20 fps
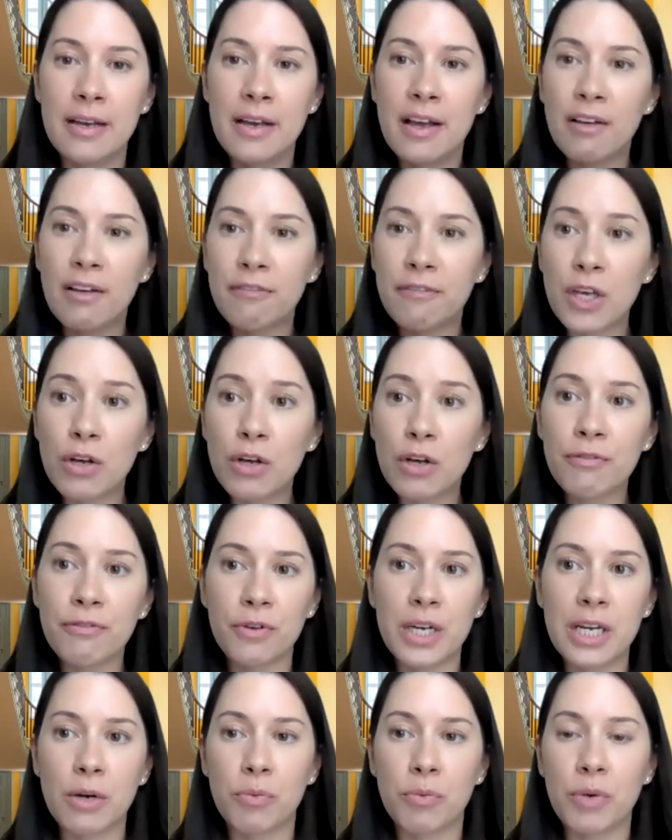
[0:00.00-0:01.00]
feel
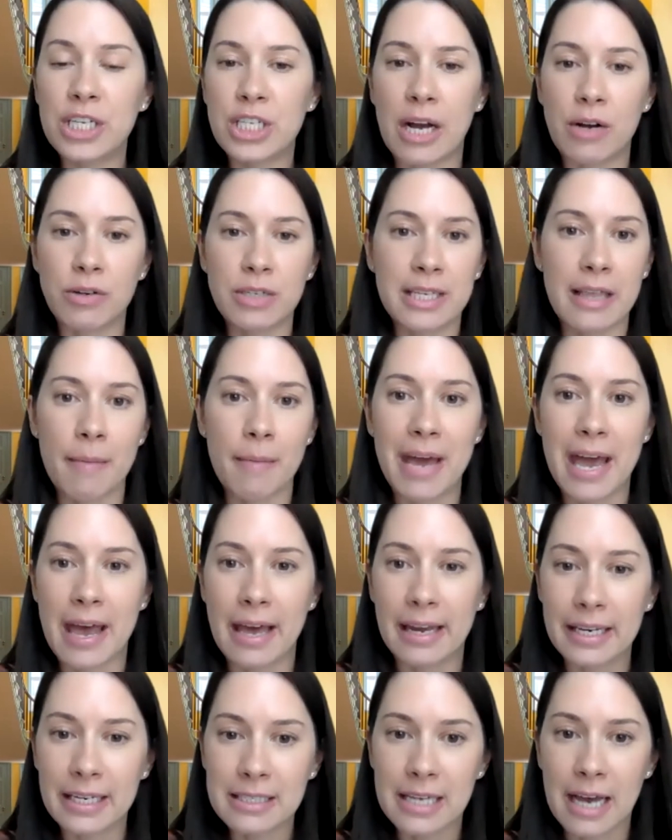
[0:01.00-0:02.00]
free to reach out to them at
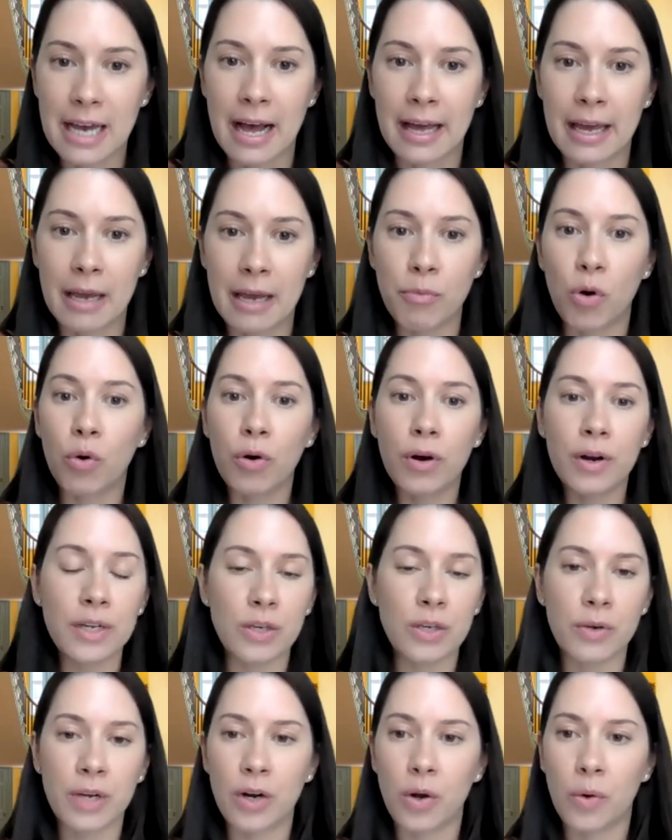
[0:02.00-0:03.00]
any time, or you
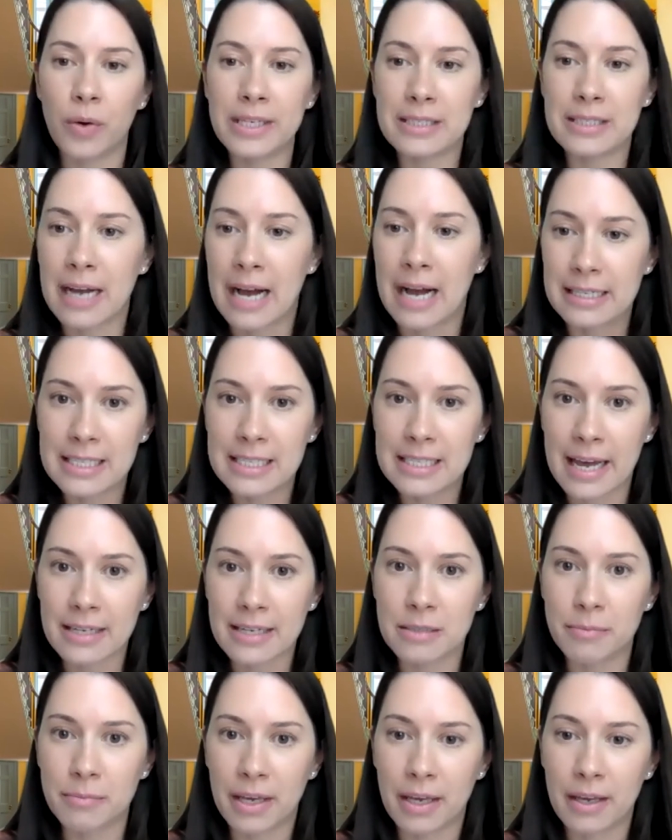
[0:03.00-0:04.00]
can always contact
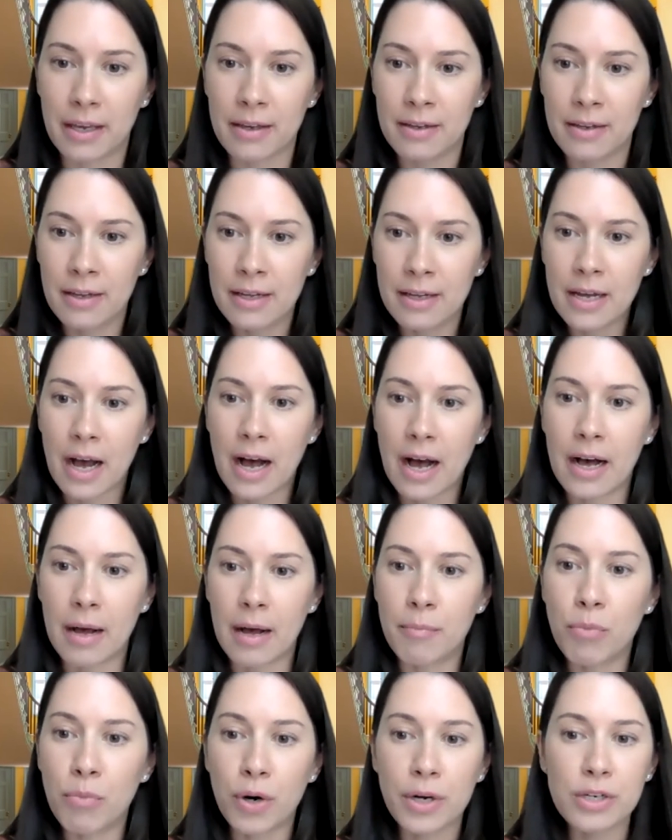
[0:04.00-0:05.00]
me,
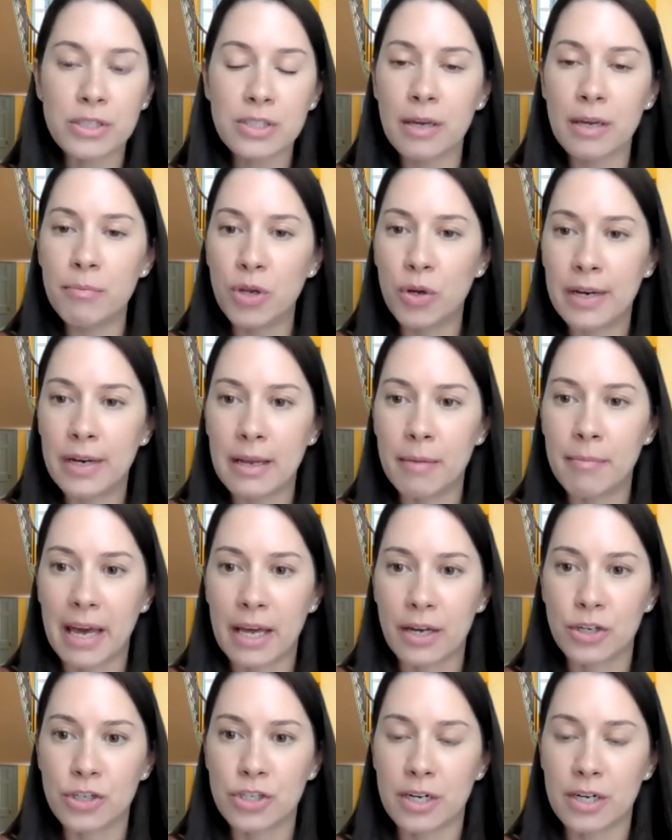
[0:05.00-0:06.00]
Mortar's community
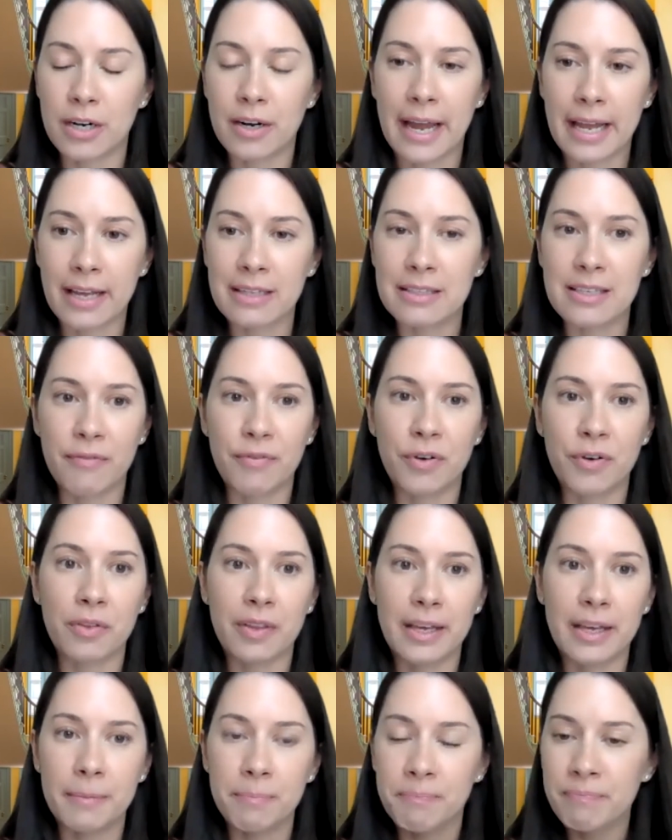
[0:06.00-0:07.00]
manager, and I can
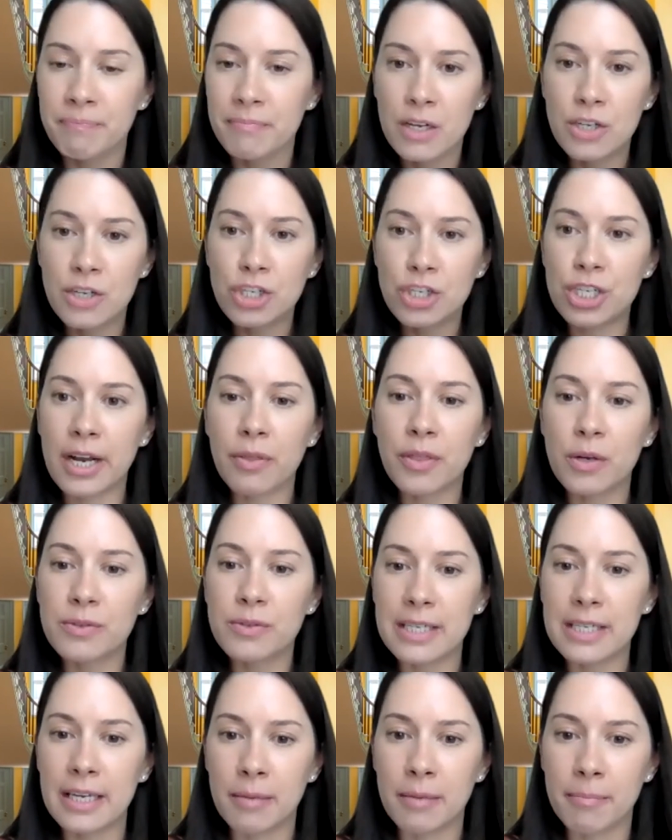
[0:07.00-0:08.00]
definitely share those
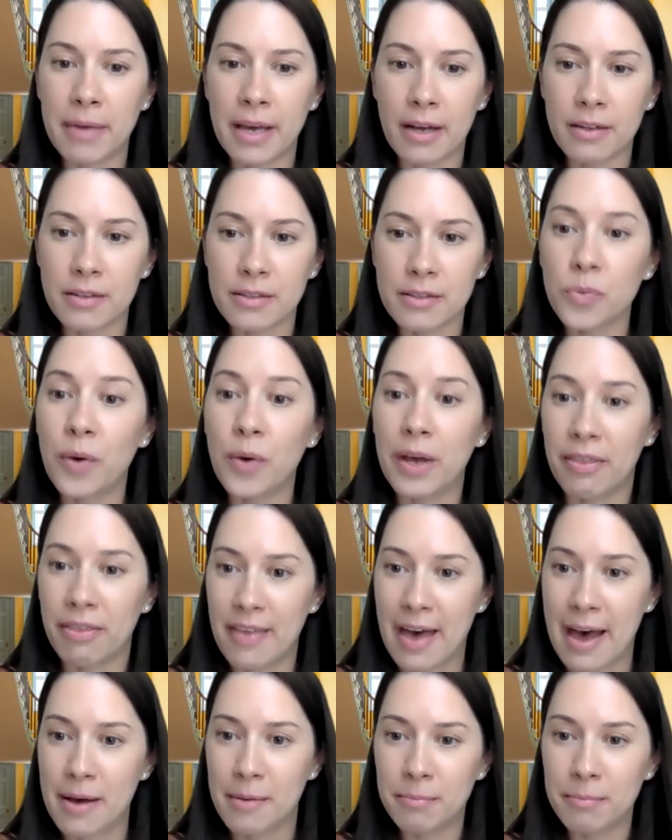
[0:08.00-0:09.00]
emails with
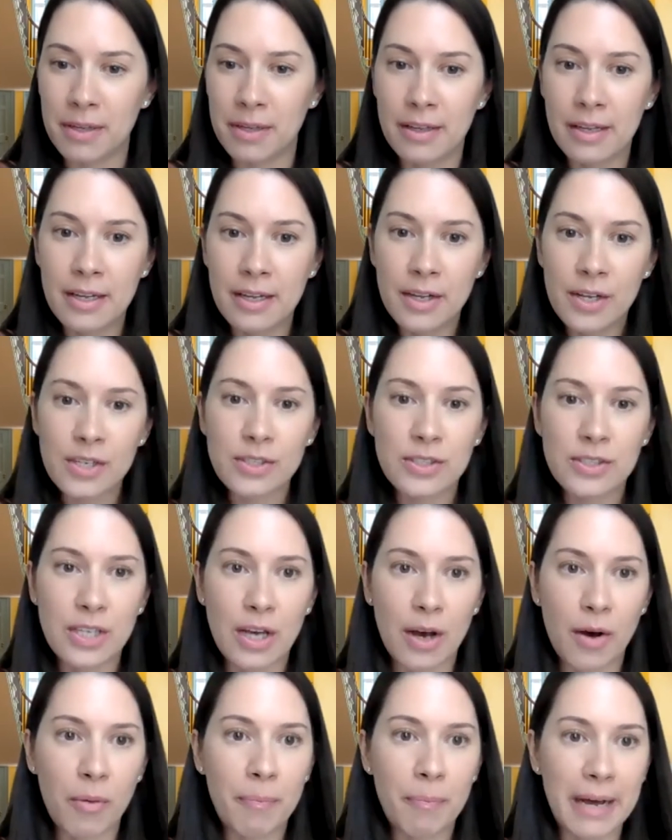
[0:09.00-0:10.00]
them.
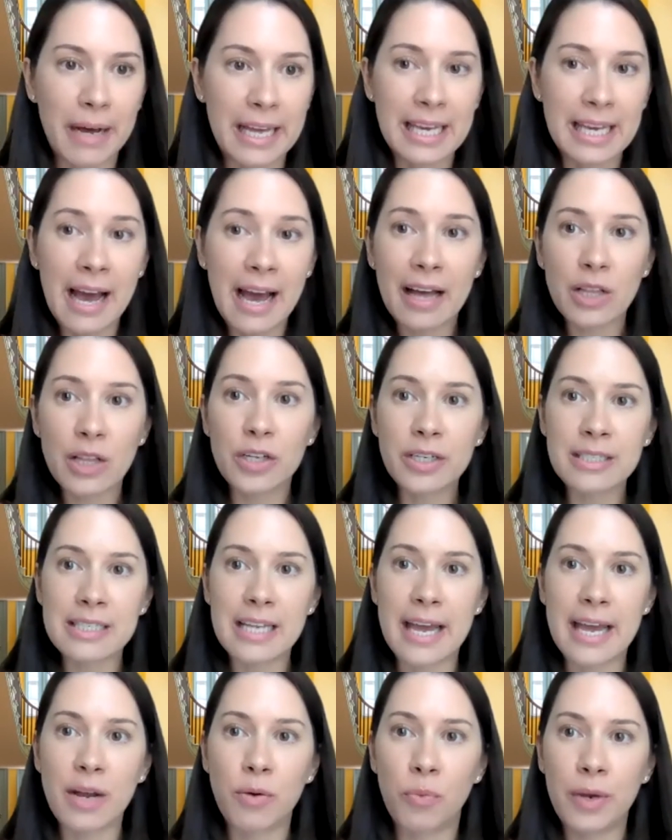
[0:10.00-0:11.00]
So, but yeah, it looks
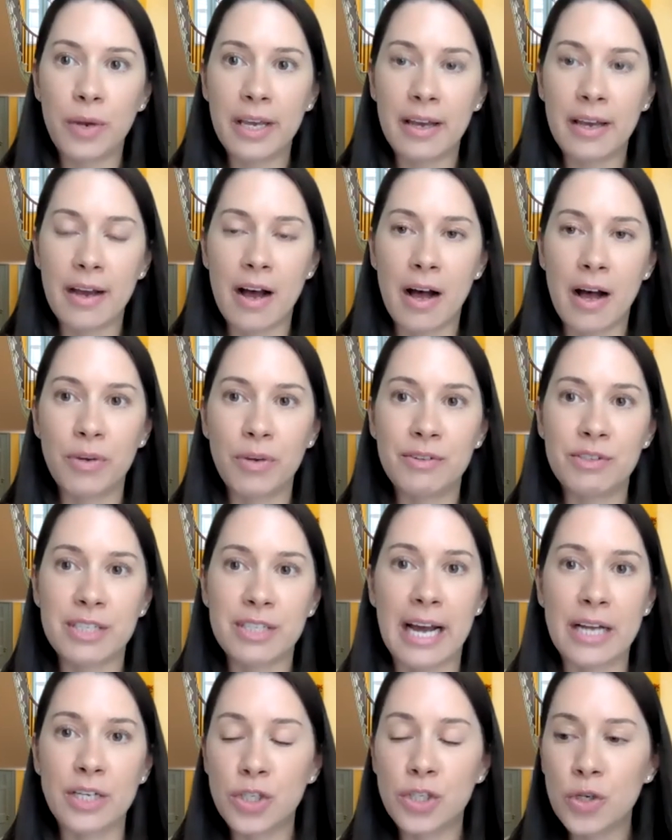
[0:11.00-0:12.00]
like we just
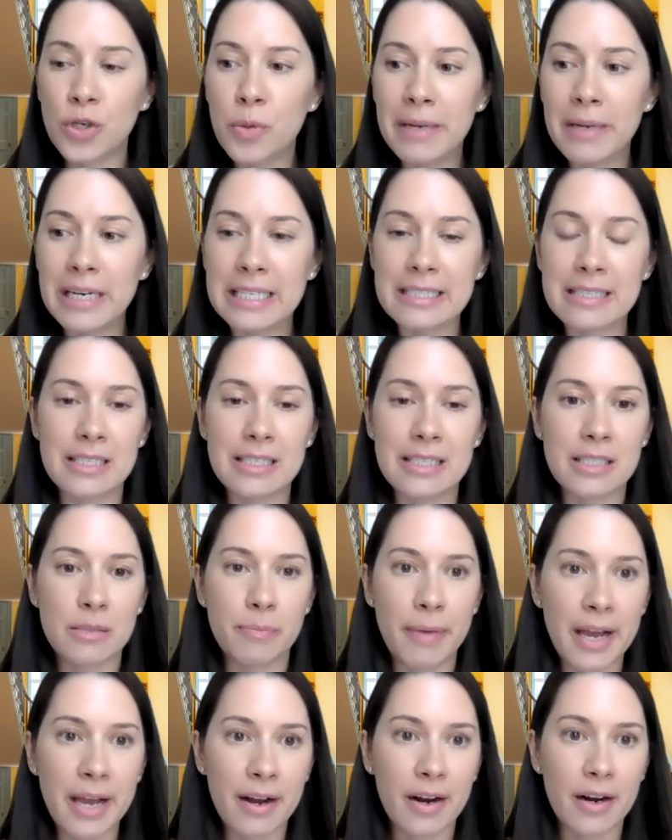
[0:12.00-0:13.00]
got 2 minutes to
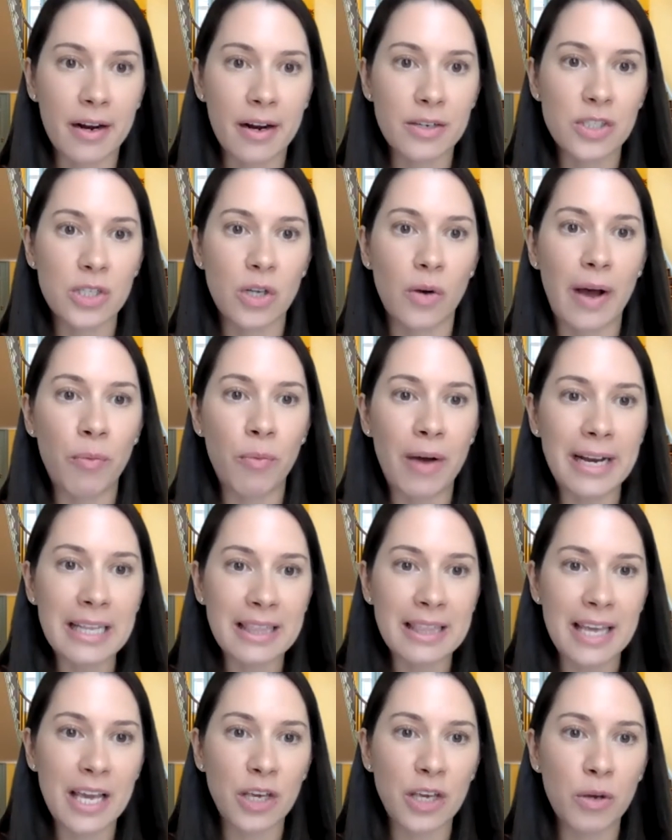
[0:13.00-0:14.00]
spare. So I want to
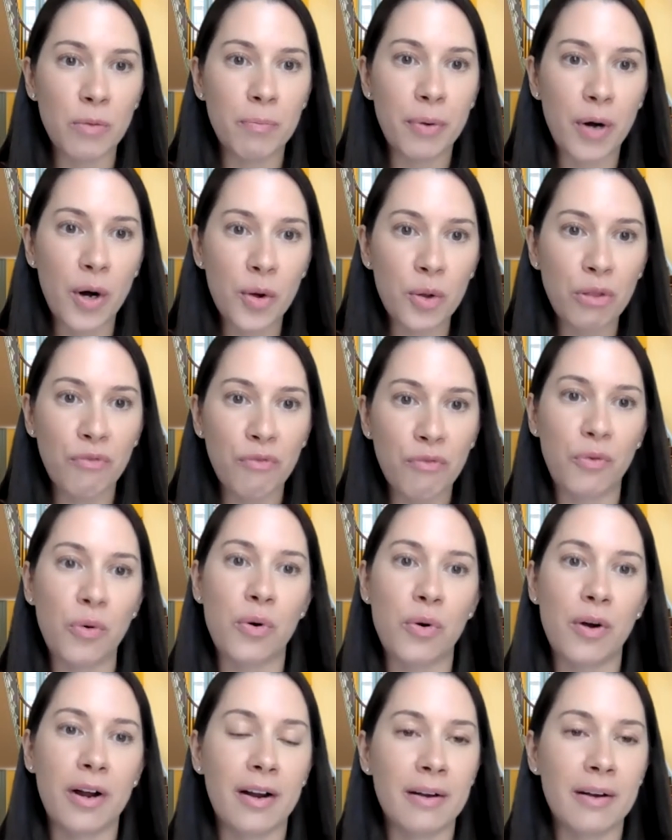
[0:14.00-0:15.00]
thank you both
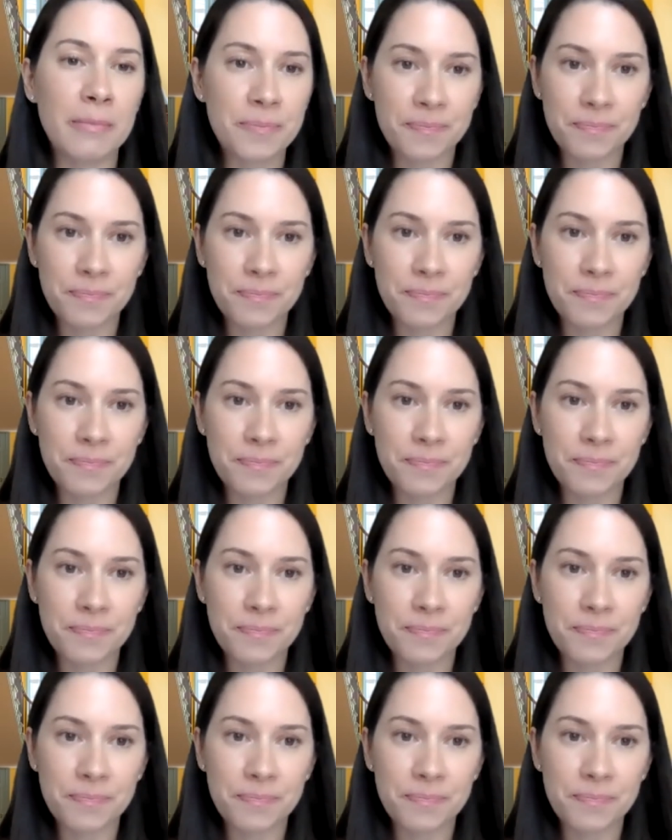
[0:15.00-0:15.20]
for